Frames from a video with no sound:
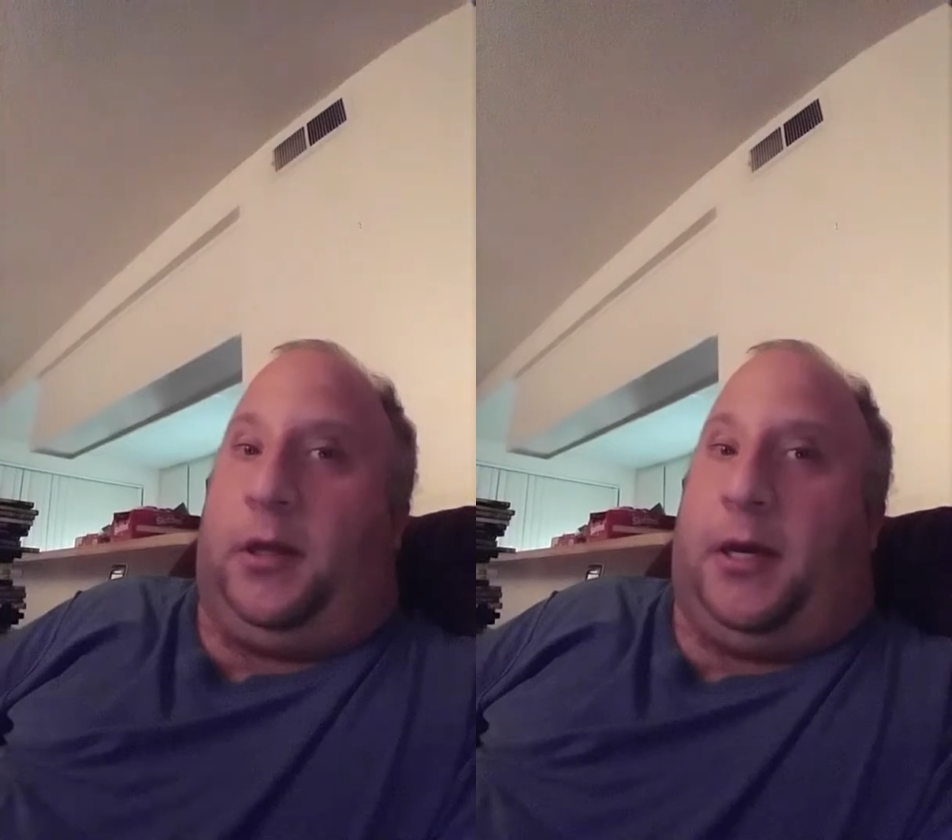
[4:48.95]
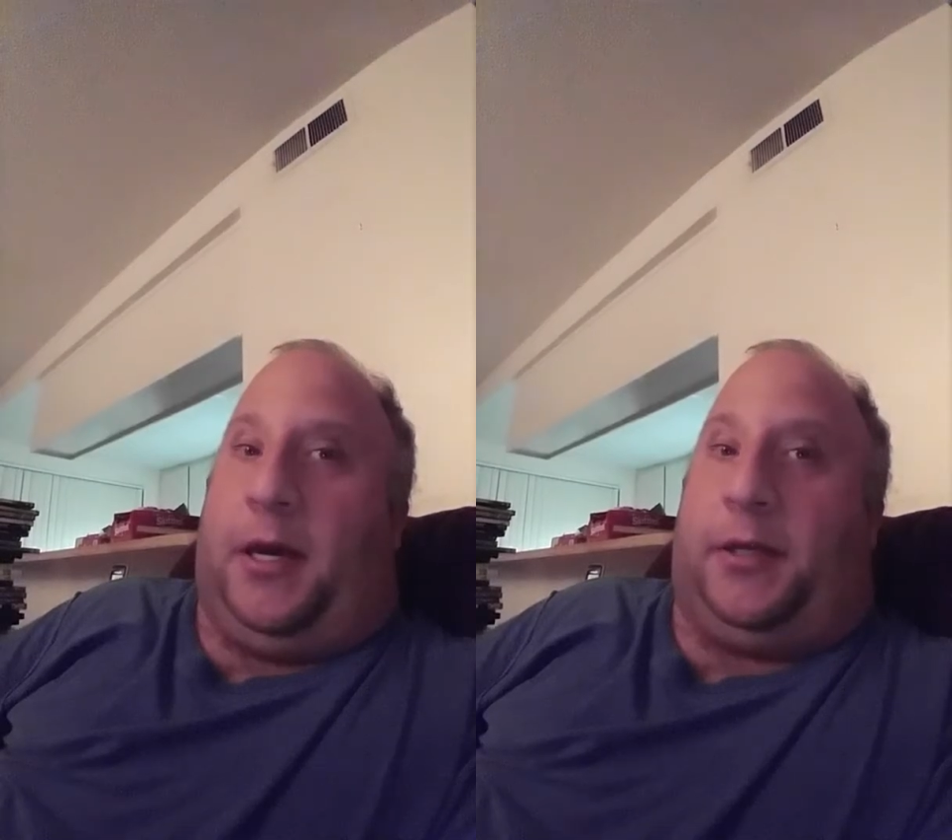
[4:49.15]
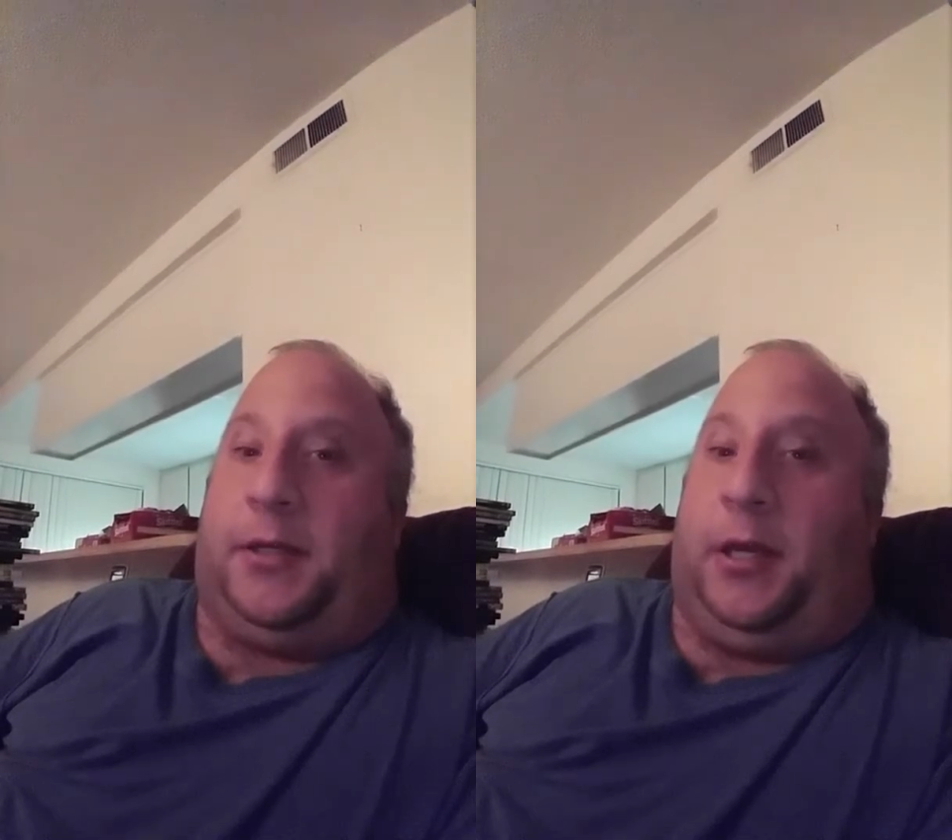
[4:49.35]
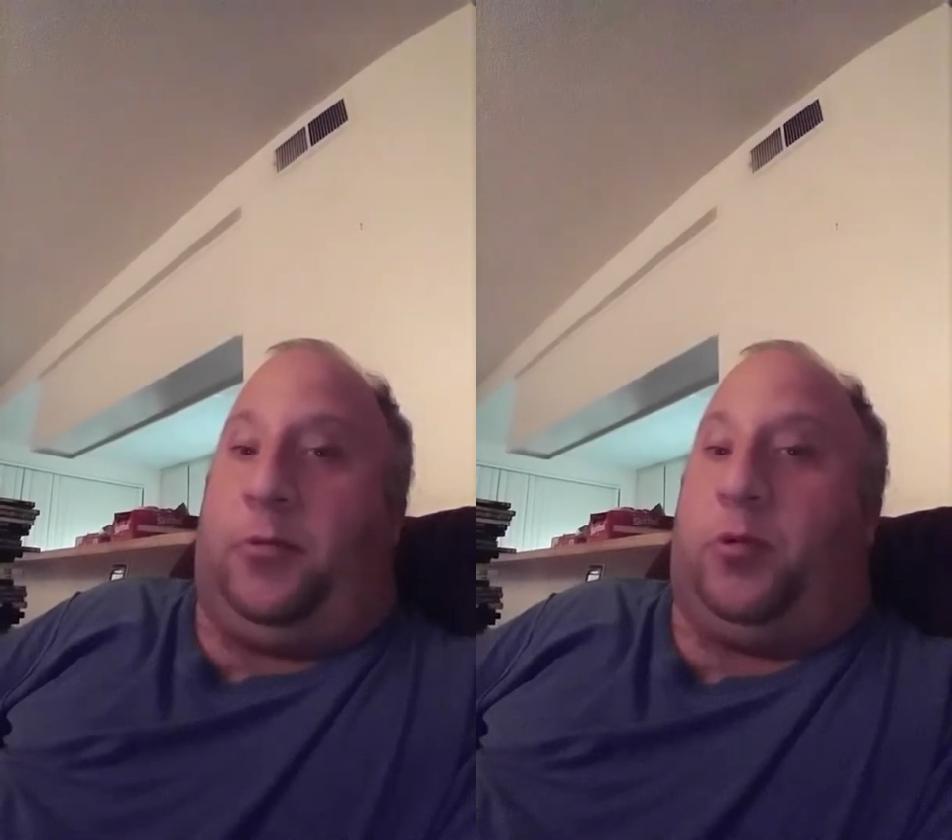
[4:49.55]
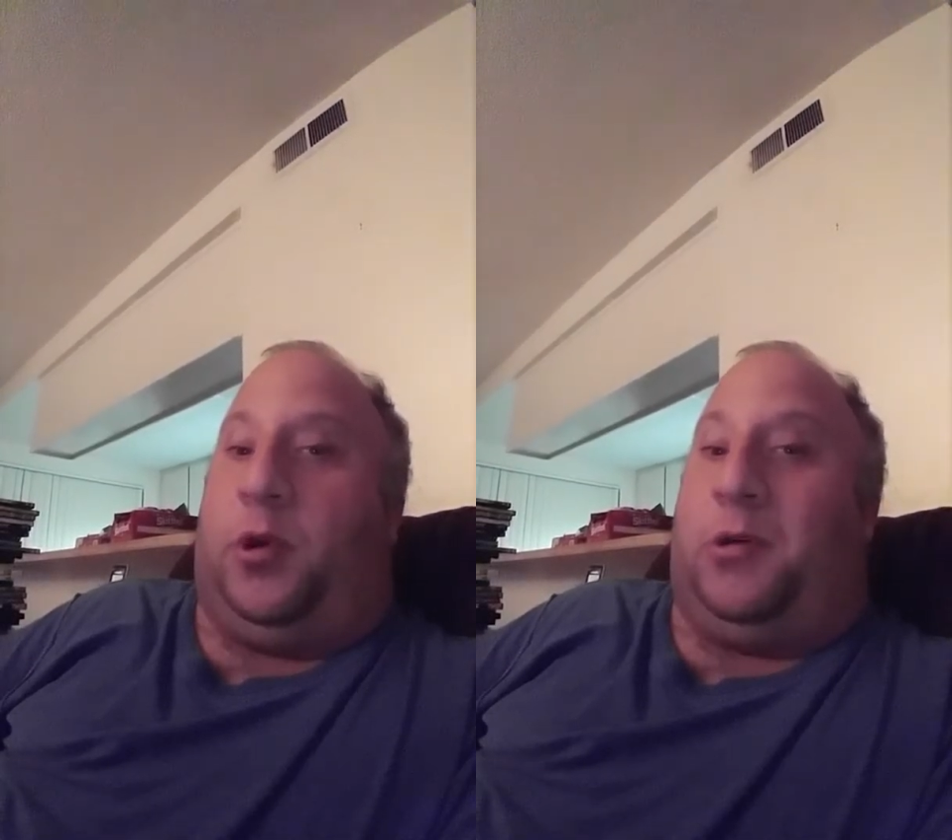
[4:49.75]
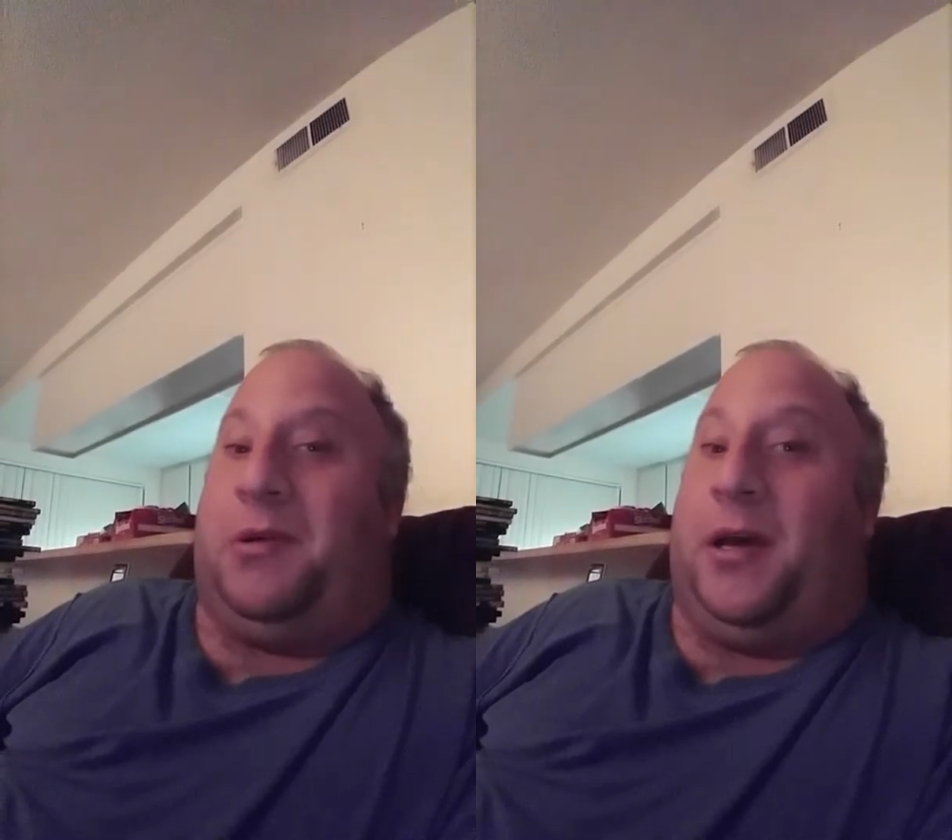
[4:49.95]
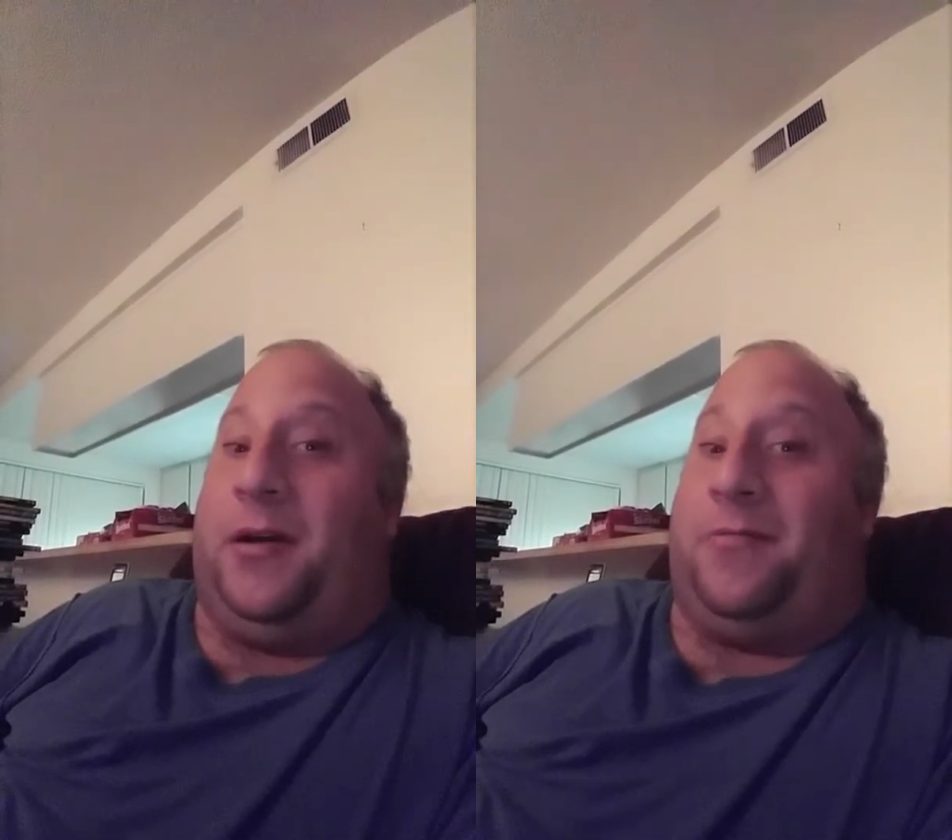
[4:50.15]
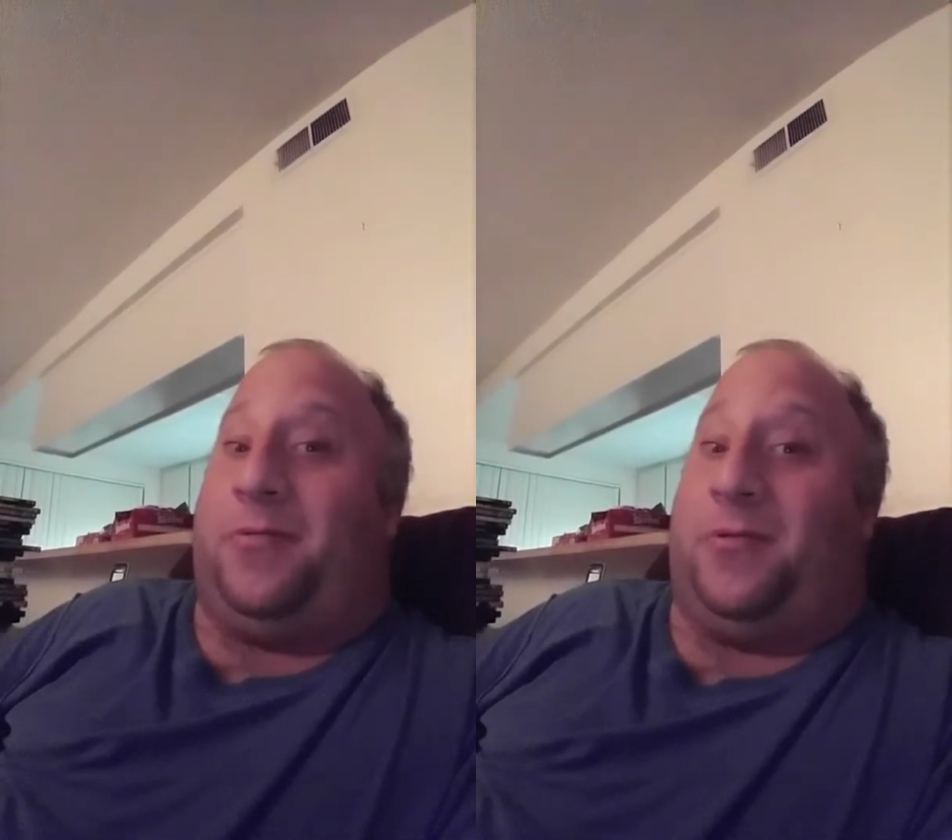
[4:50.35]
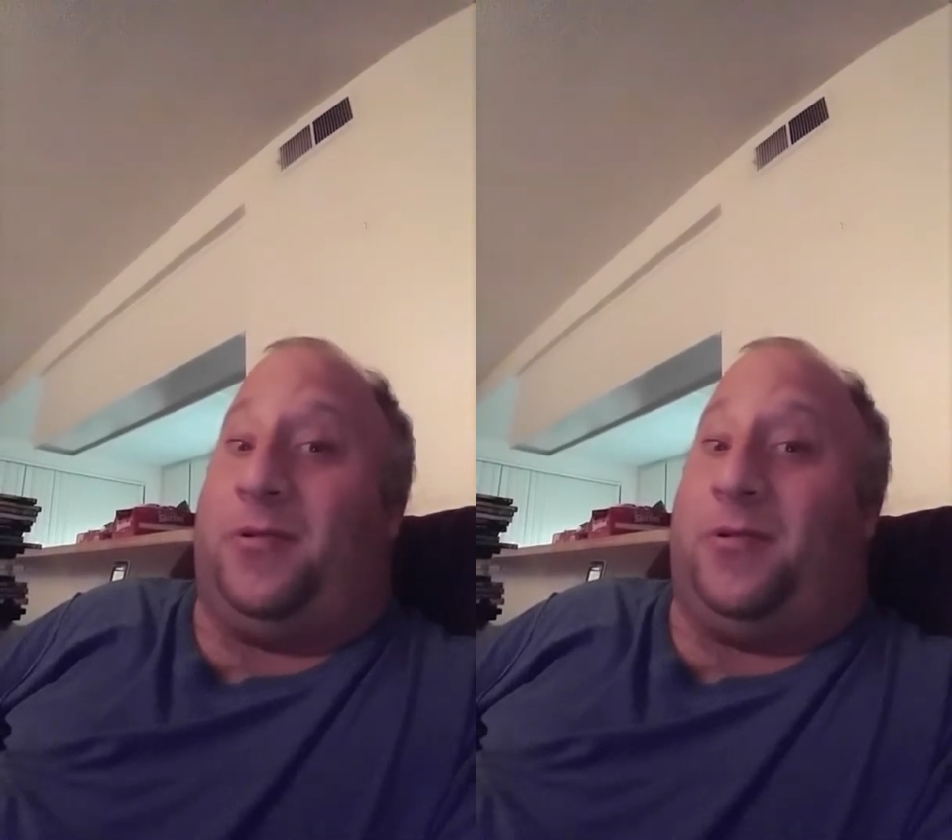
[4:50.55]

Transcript: Guys, if you have